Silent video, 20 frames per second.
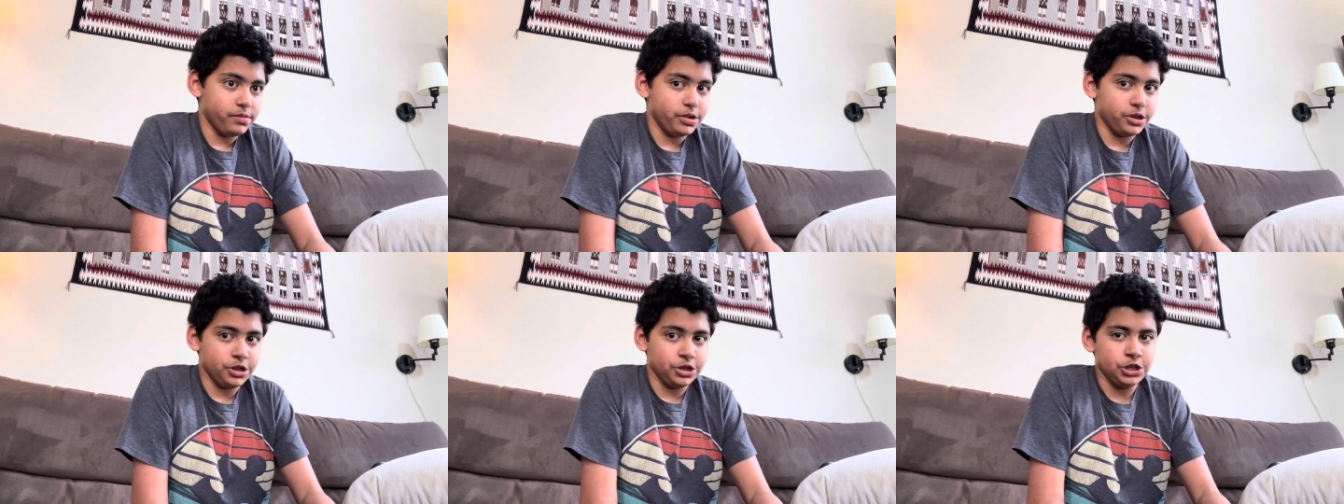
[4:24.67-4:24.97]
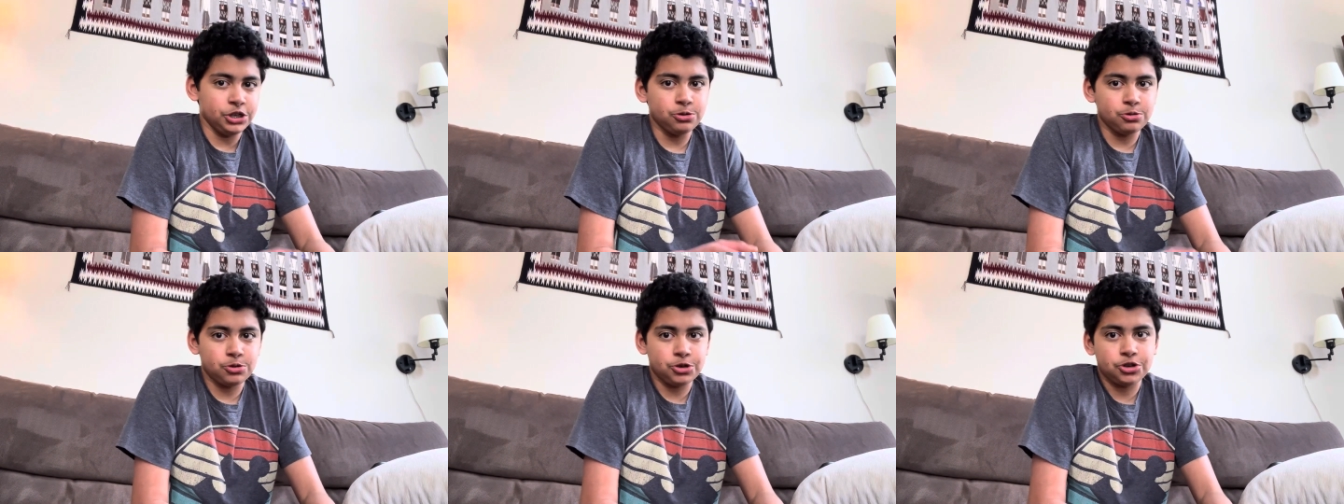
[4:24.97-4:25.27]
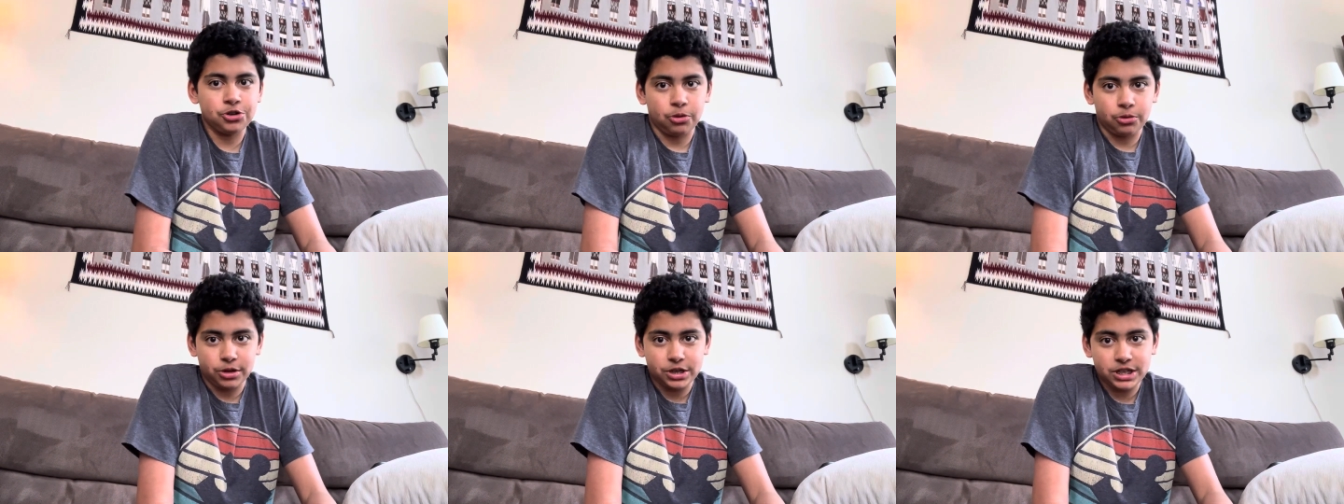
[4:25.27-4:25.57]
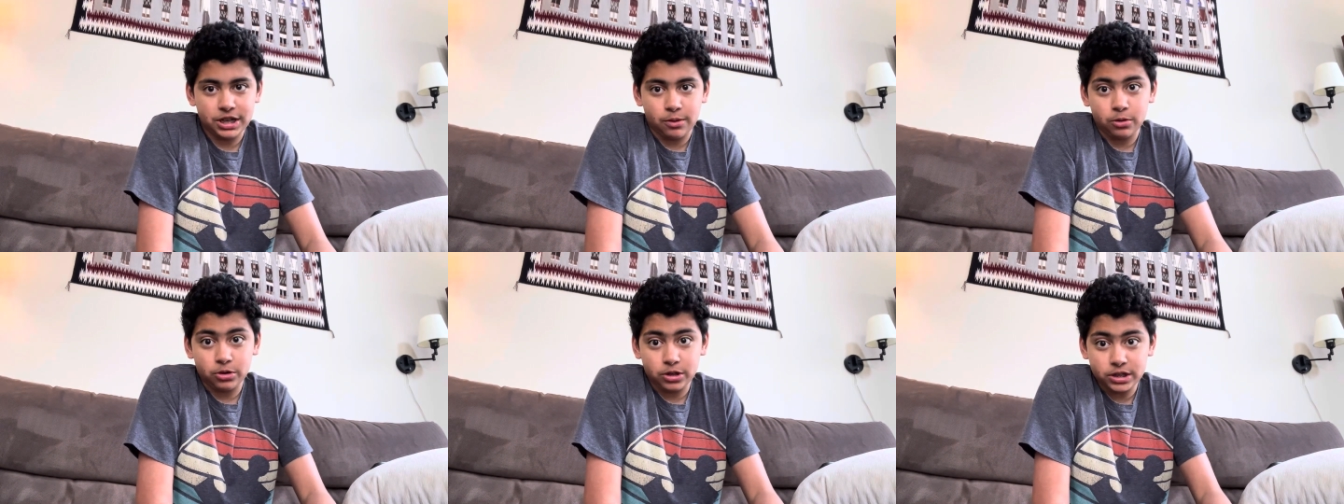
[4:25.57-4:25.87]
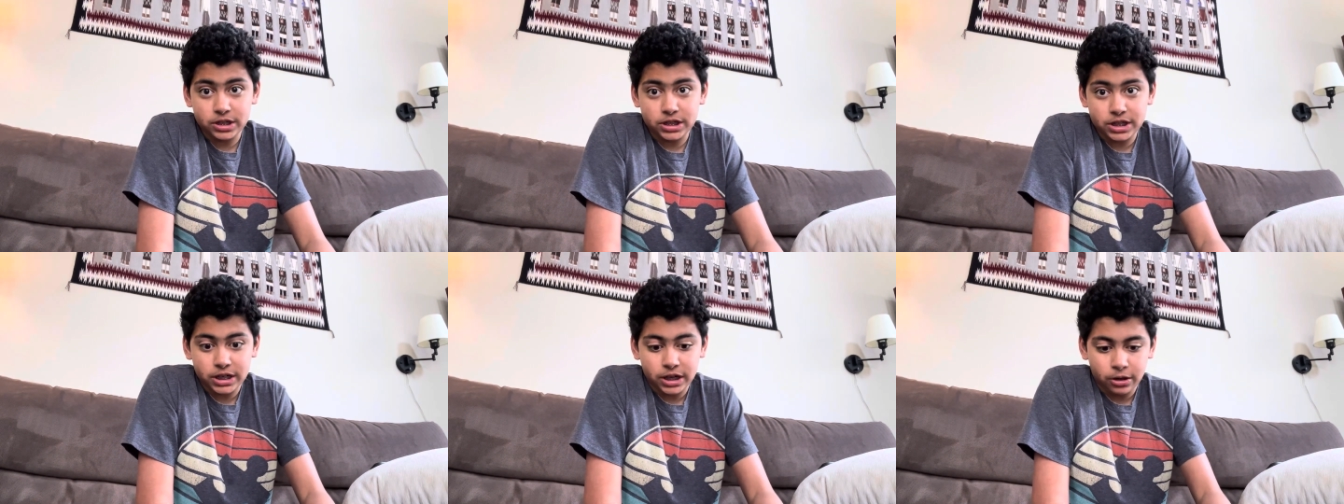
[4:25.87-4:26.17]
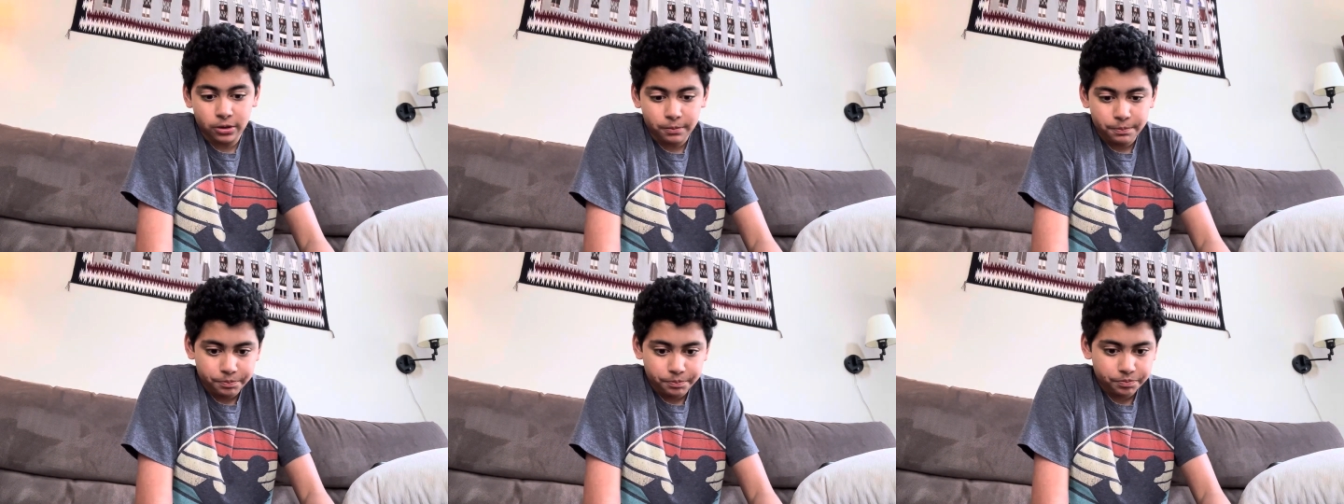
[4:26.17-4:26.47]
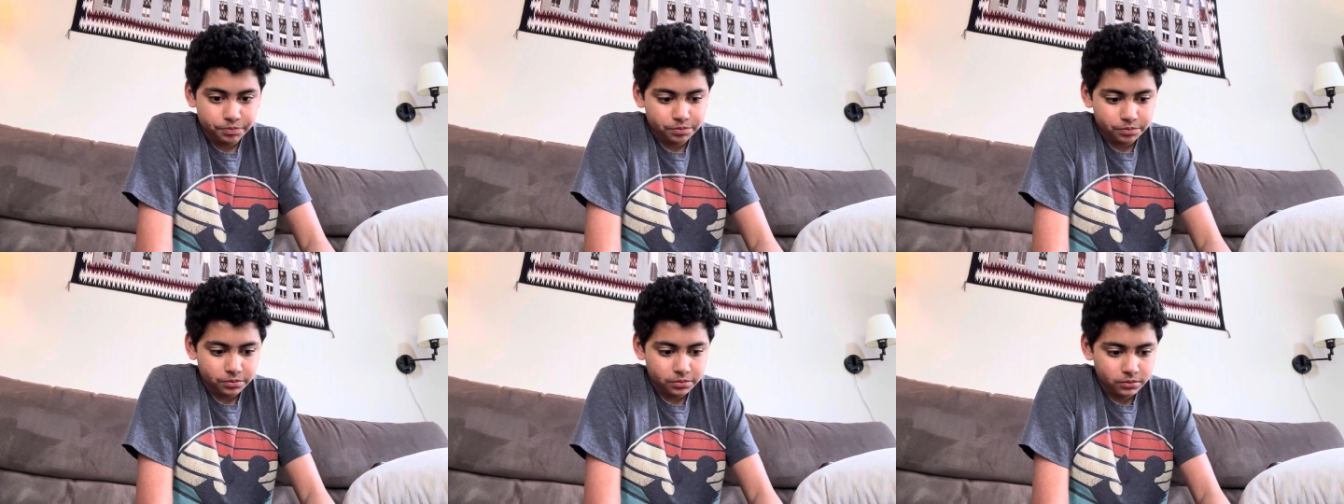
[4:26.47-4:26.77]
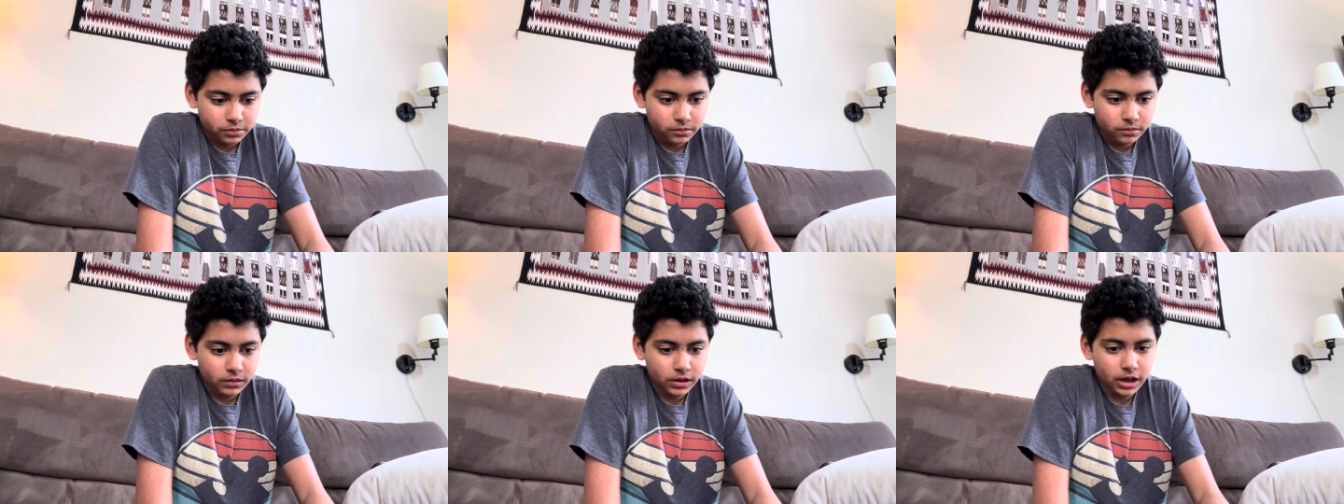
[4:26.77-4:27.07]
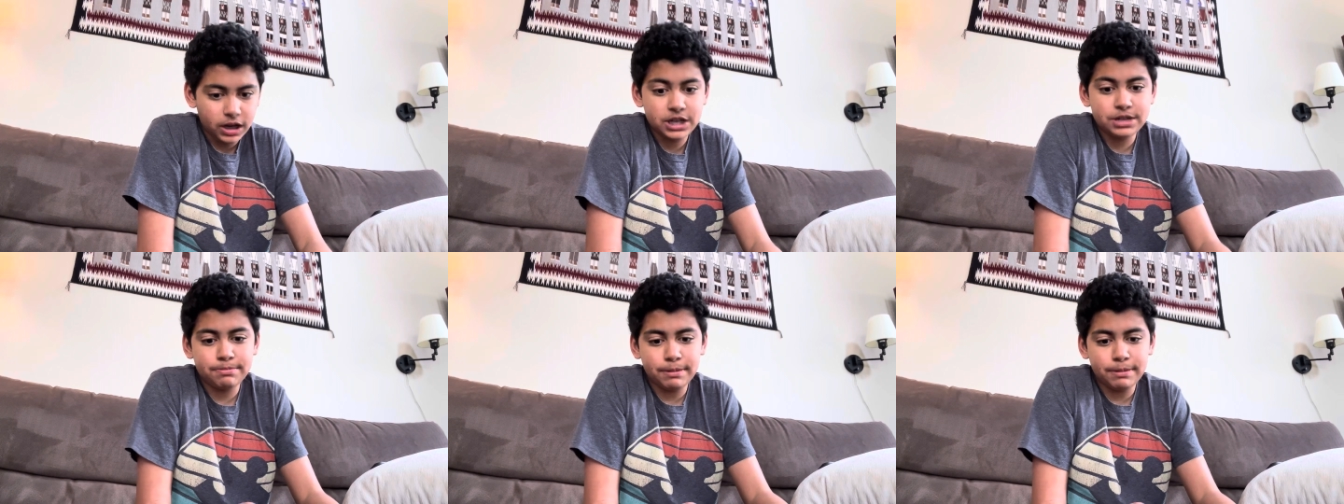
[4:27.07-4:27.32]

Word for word: new stories I wanted to tell. It's